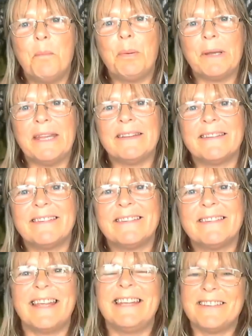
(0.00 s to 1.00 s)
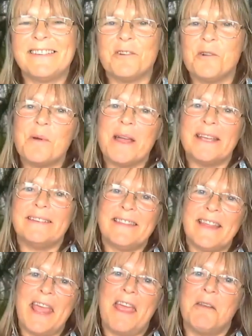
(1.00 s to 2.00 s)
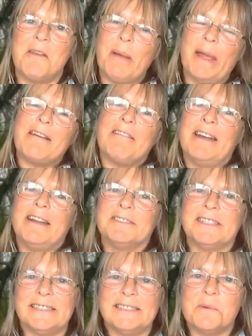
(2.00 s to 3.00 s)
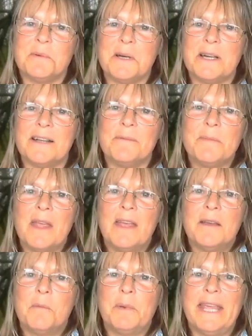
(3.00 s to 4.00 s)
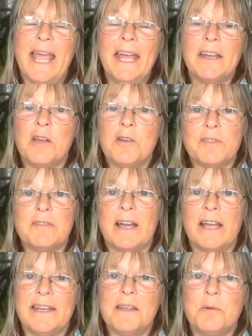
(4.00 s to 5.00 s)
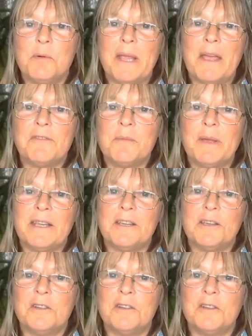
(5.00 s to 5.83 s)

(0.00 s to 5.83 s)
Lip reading: but it's always there in background, as it were. We can override it, but we have to make a